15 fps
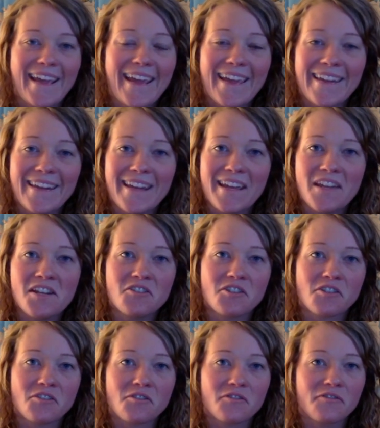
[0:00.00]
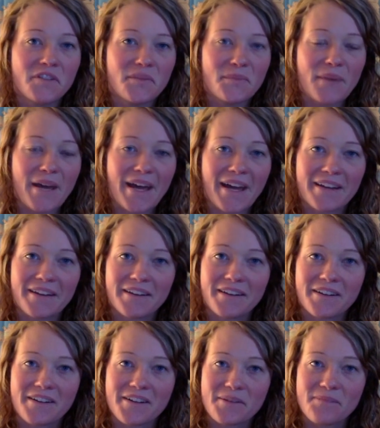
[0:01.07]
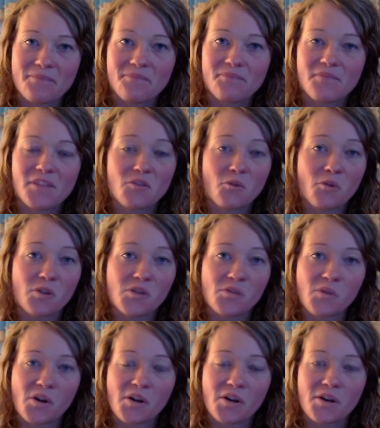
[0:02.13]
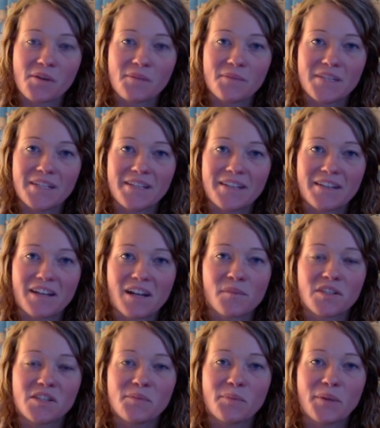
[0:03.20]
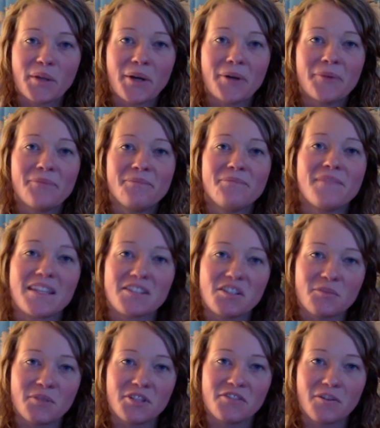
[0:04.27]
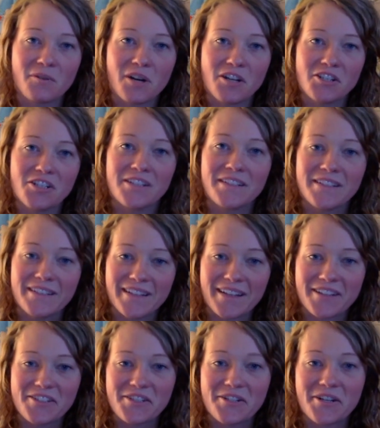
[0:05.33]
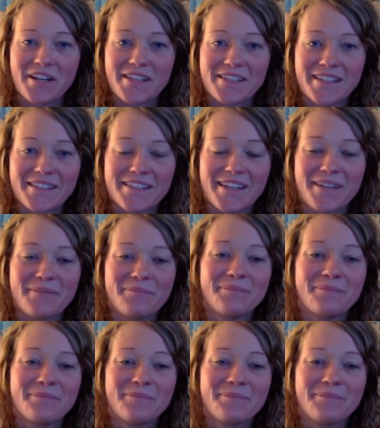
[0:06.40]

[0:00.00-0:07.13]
And any general feedback is always welcomed in the comments below. Thanks so much for watching. I'll see you guys next time.